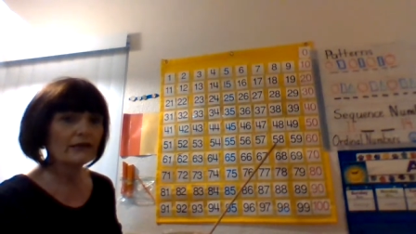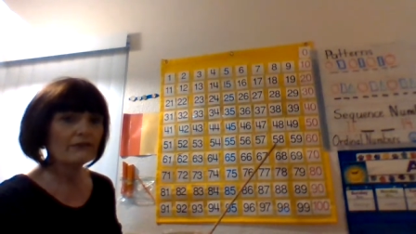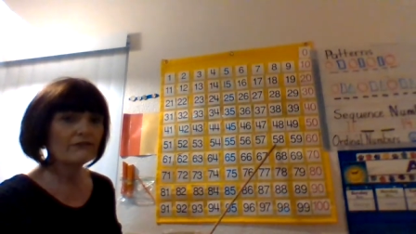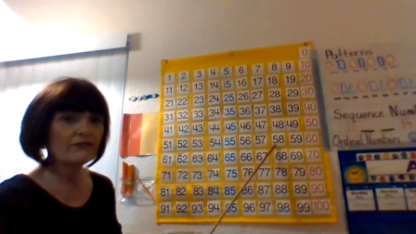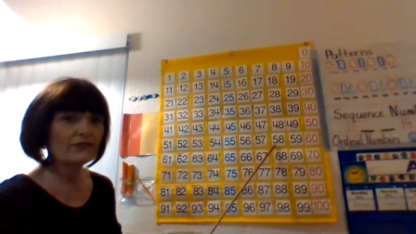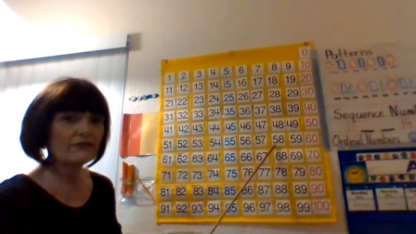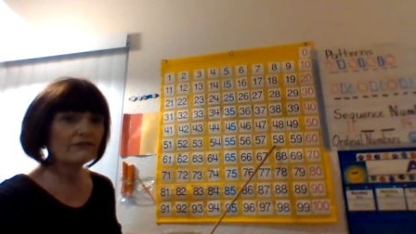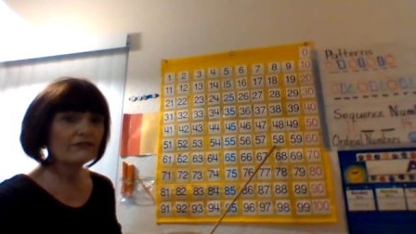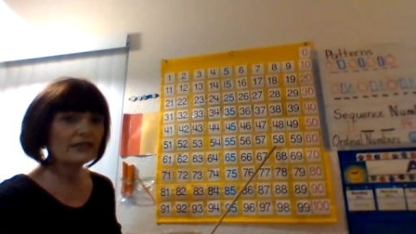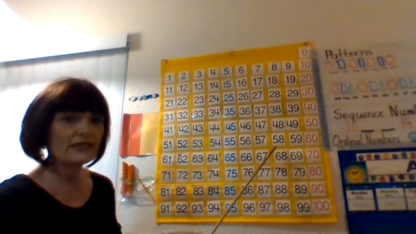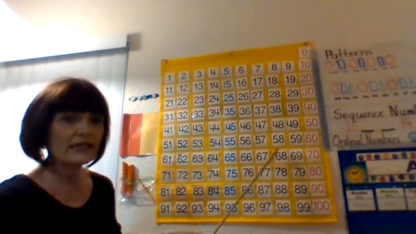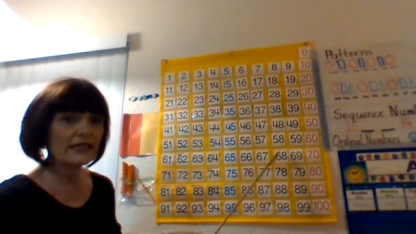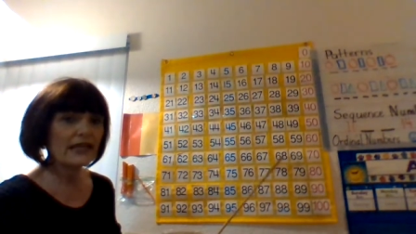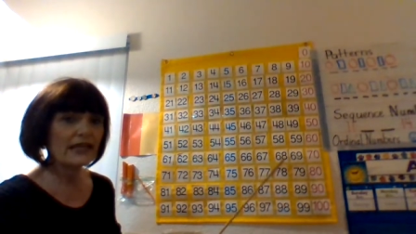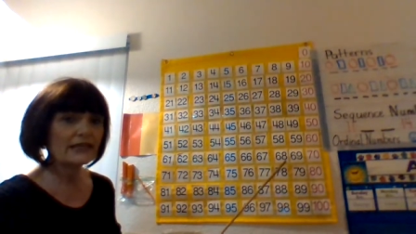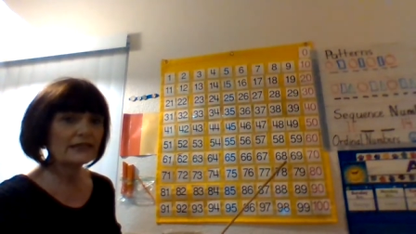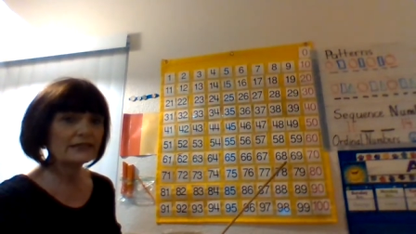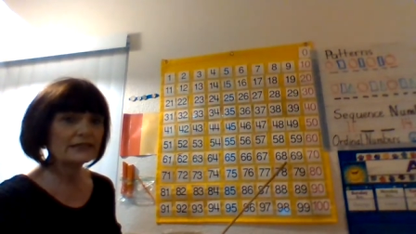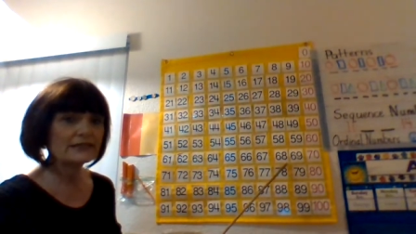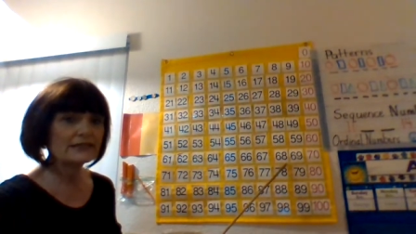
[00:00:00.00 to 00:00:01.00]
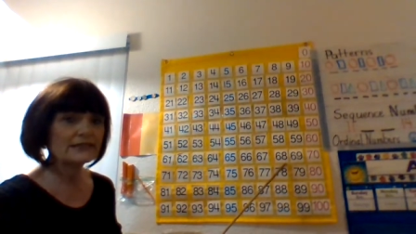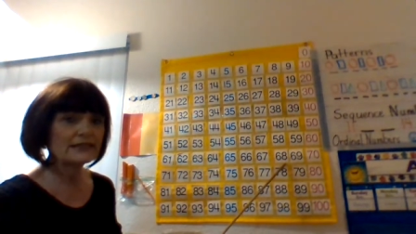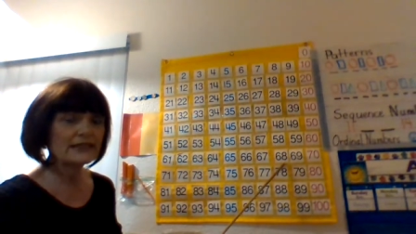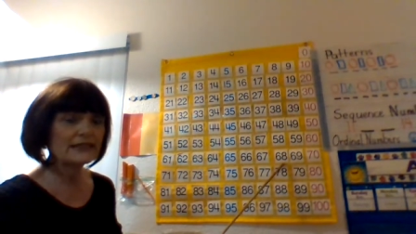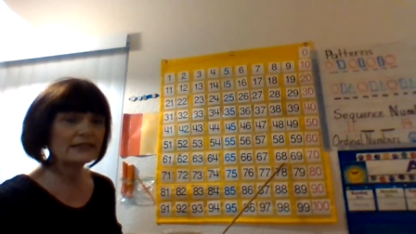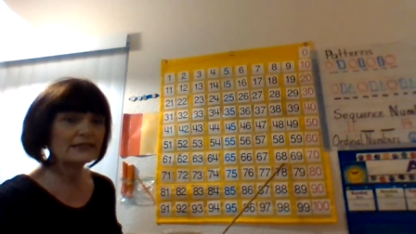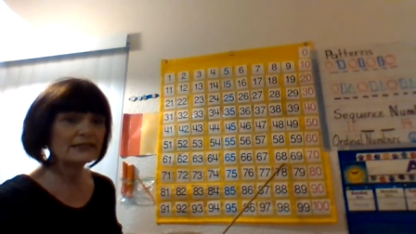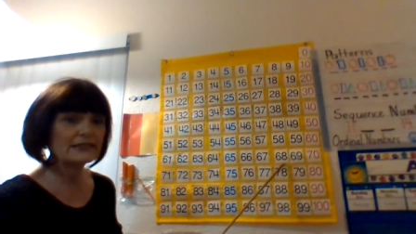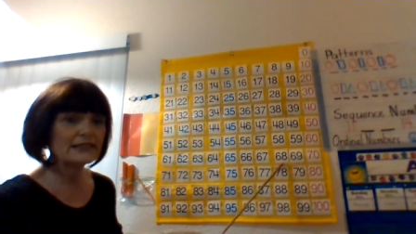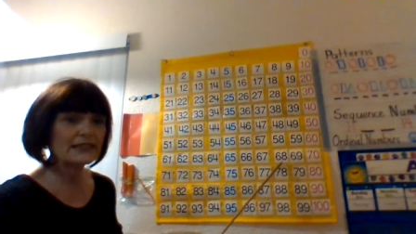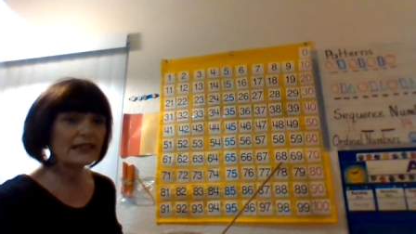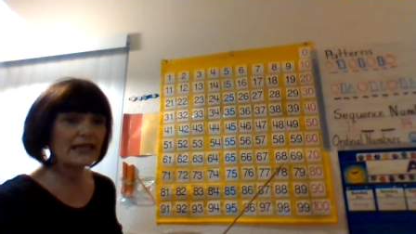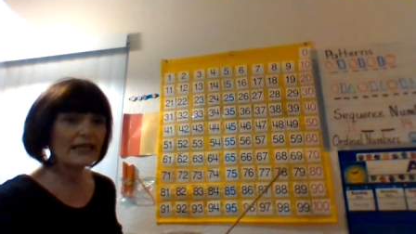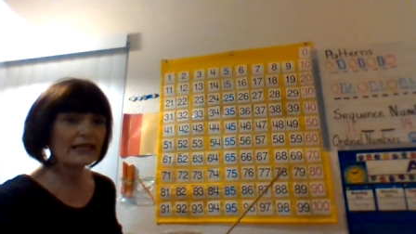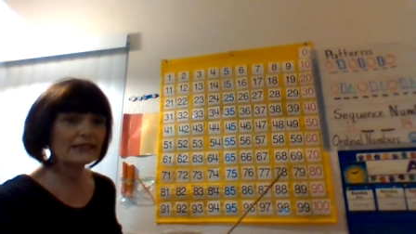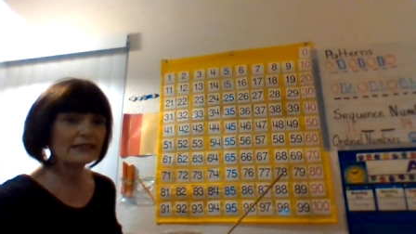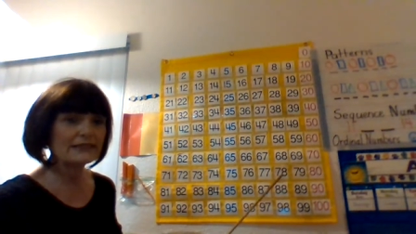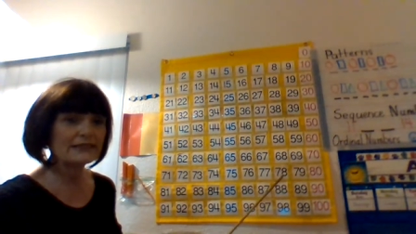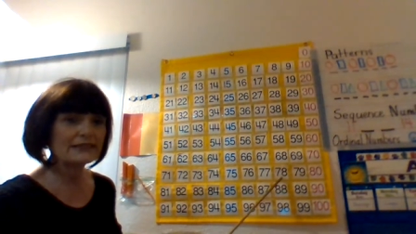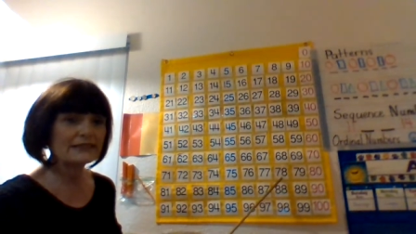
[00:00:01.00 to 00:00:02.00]
58, 68,
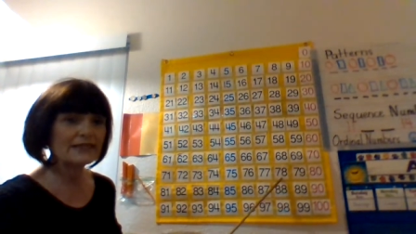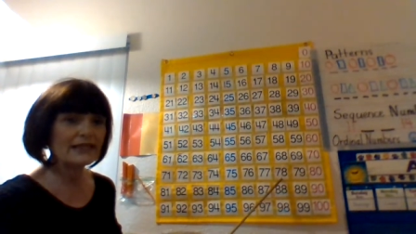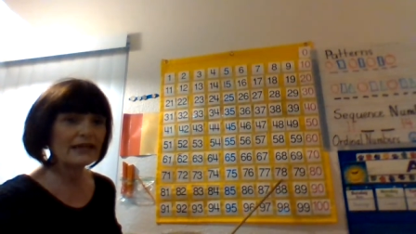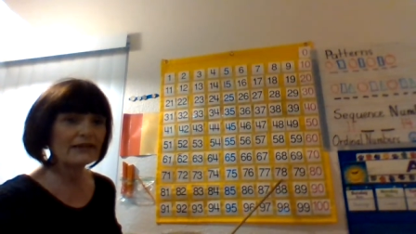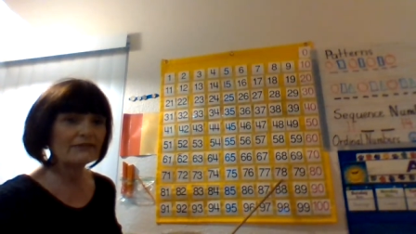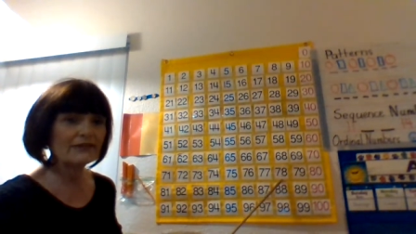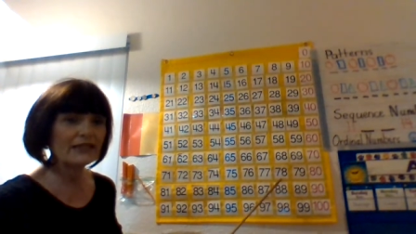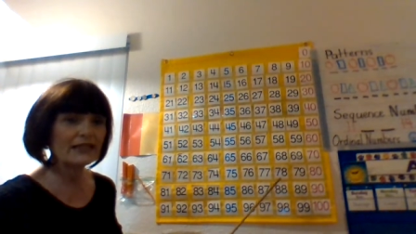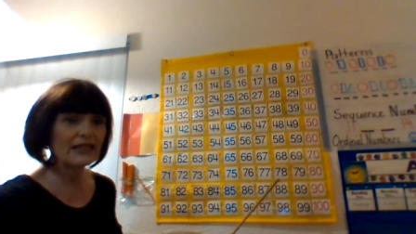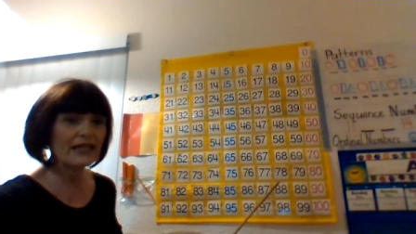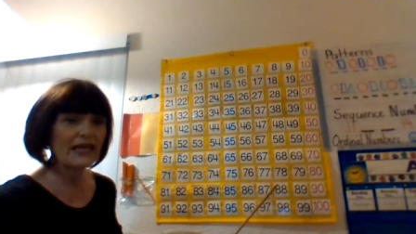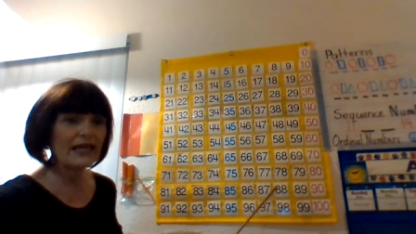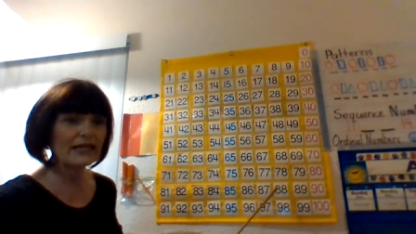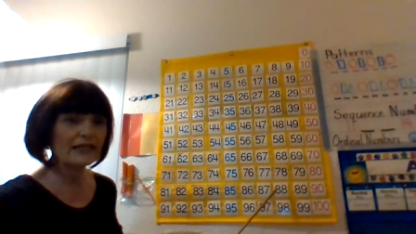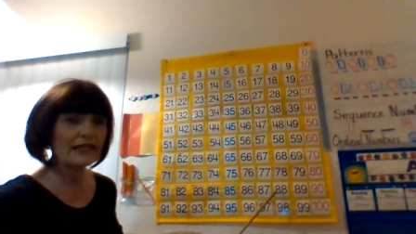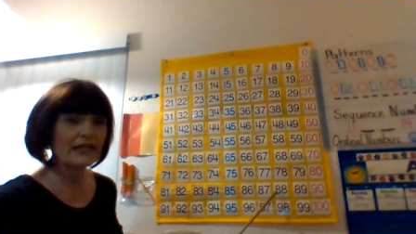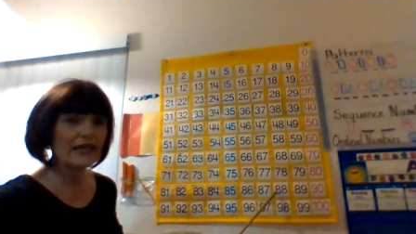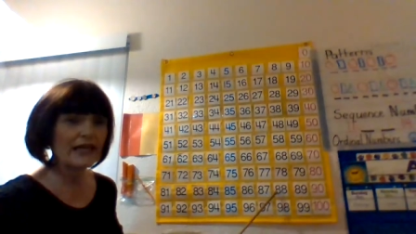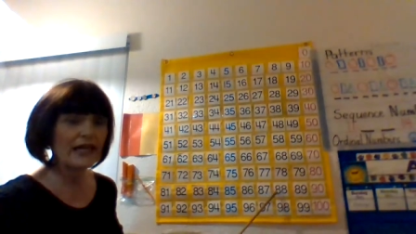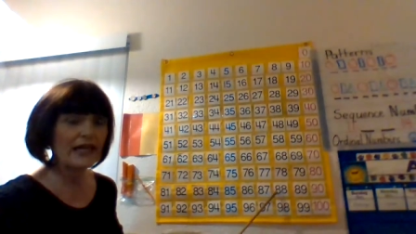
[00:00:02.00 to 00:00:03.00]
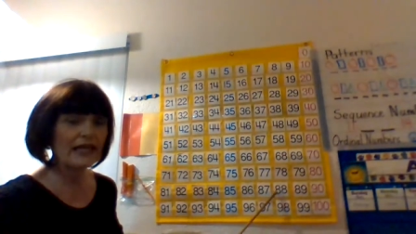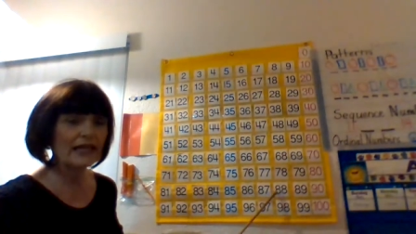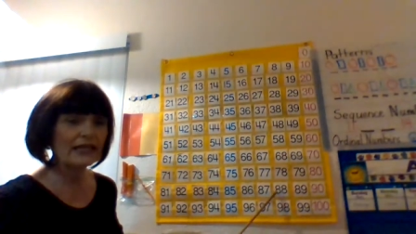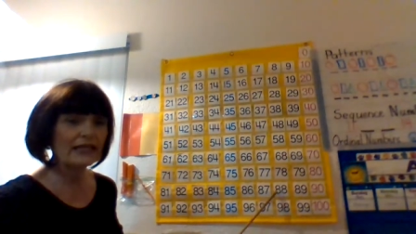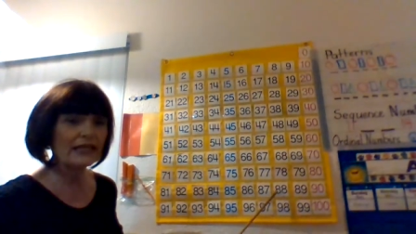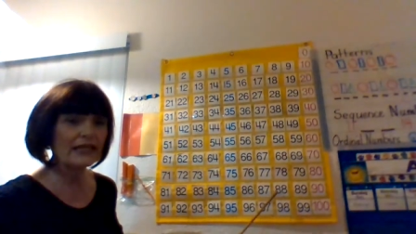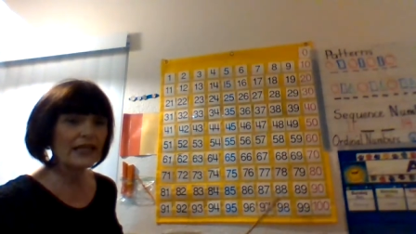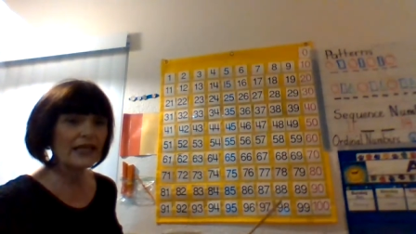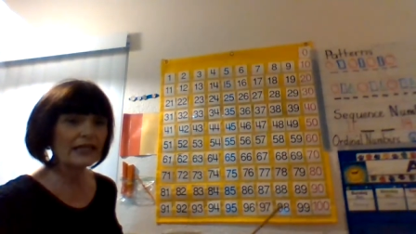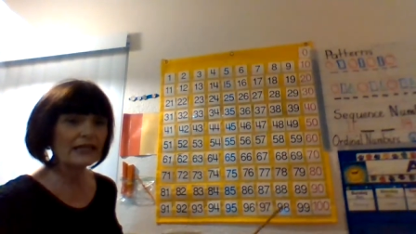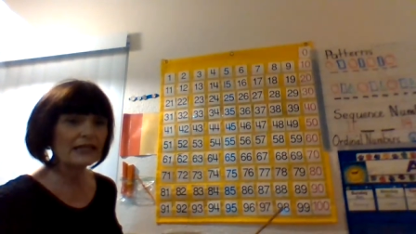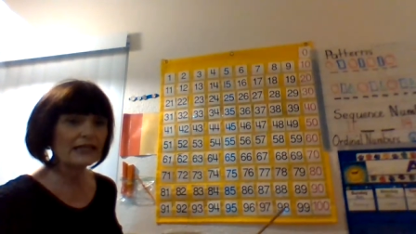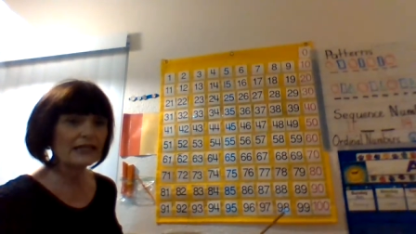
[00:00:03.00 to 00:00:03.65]
78, 88,